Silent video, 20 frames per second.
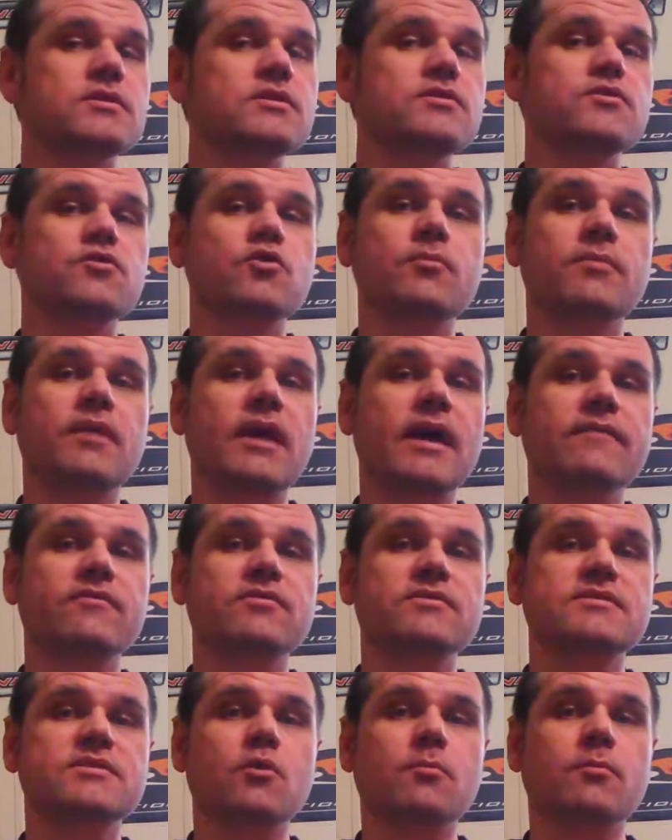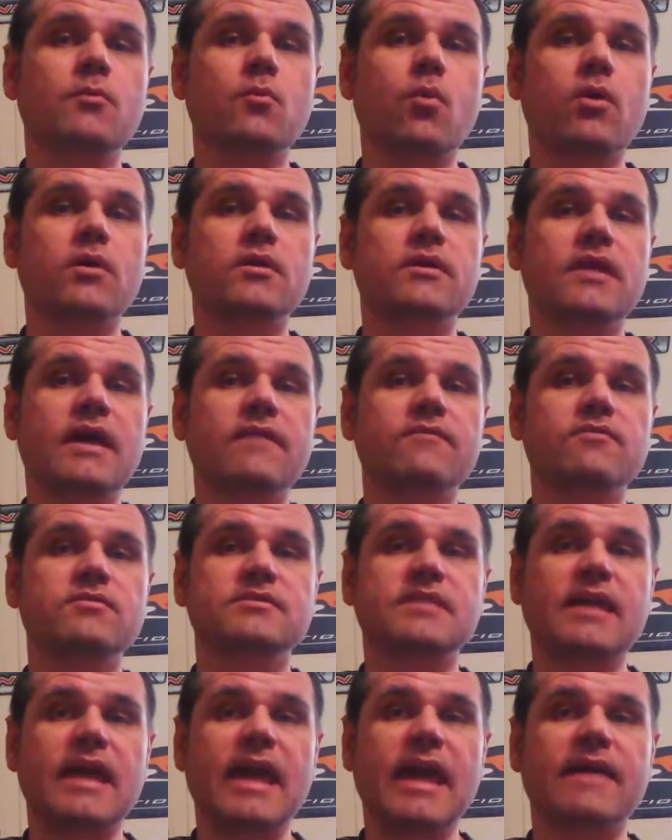scuba divers and open water divers
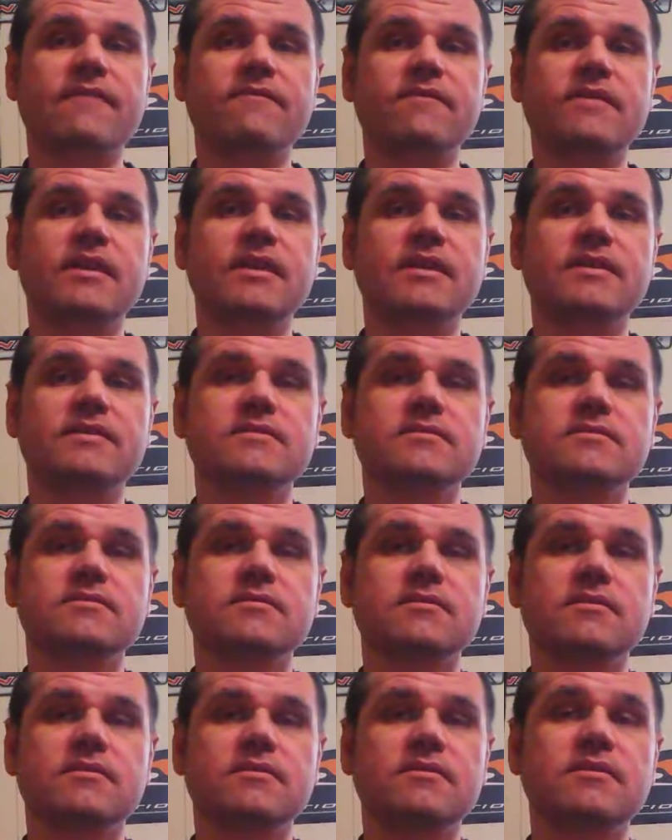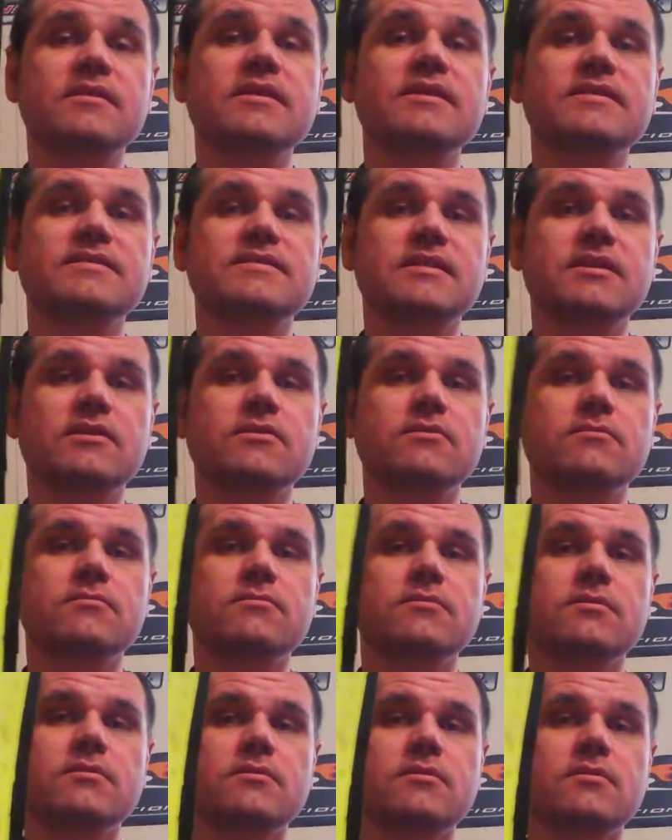to have these. This here
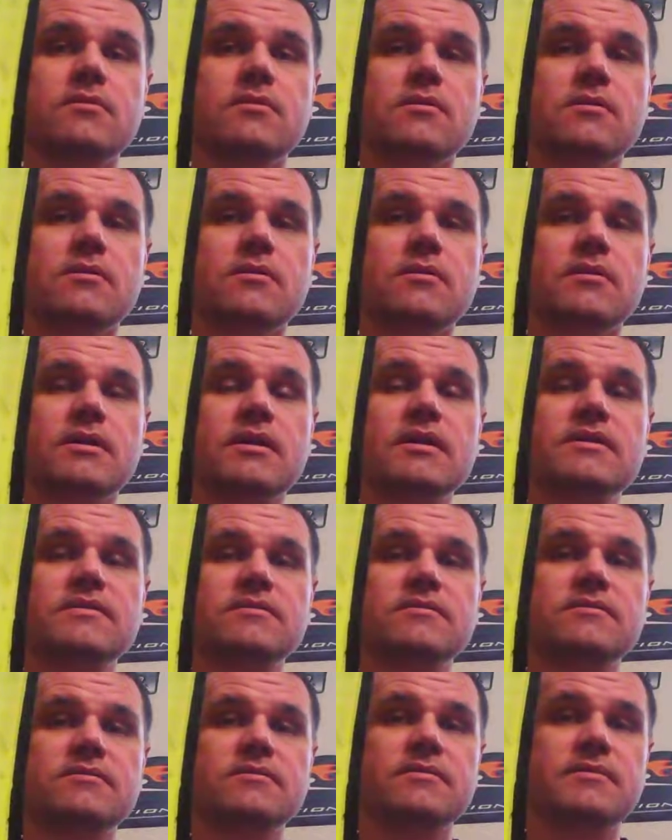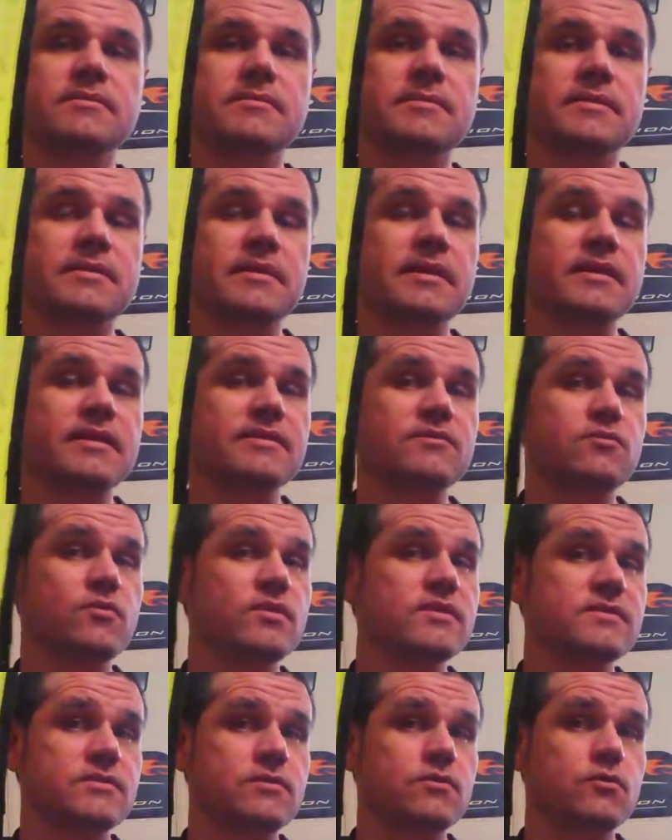is a
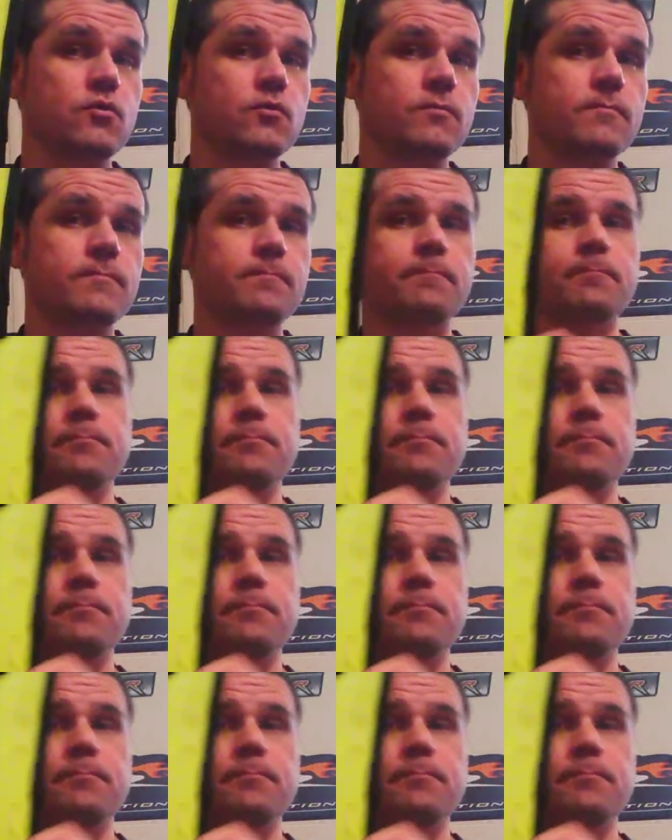distress tube,